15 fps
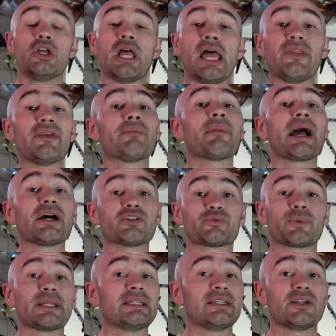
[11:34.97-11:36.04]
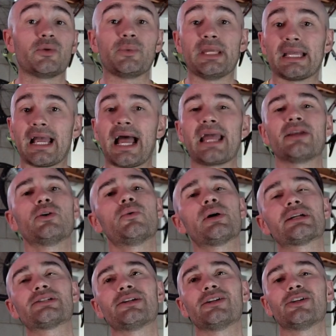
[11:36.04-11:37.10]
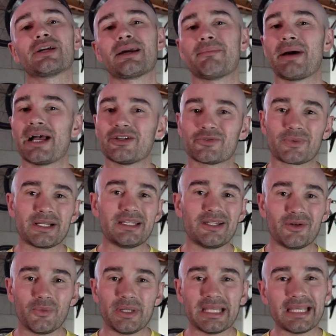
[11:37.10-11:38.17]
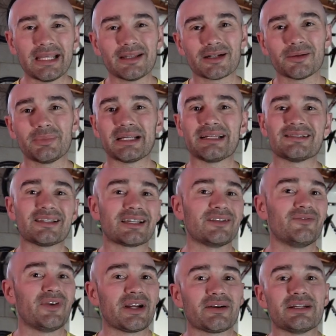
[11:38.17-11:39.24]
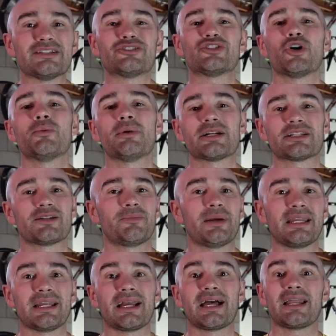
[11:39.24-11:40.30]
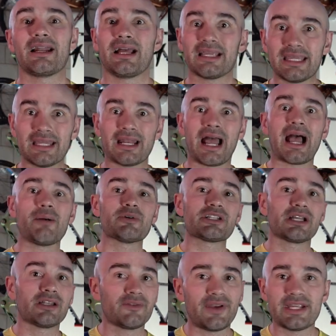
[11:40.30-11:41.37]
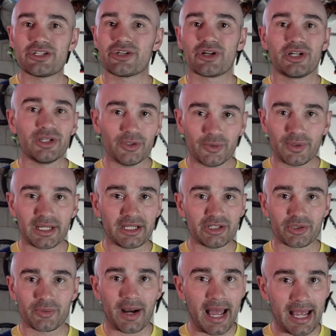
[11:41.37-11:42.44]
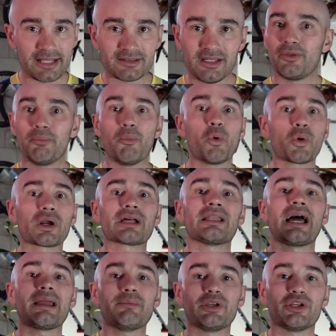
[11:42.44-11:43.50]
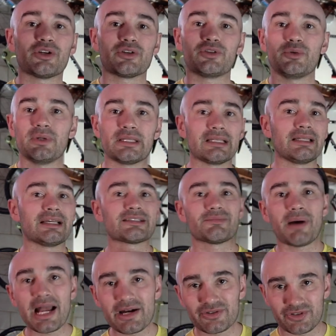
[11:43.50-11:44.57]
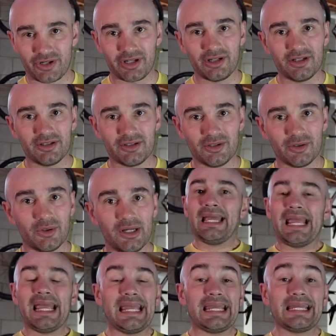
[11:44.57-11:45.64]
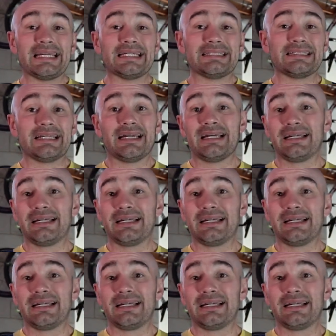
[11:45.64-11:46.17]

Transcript: And then miles ridden in a week. I don't want you to look at miles ridden in a week either because it can vary so much depending on, again, how much elevation are you doing in your rides. The more climbing you're doing, the less miles you're gonna do. And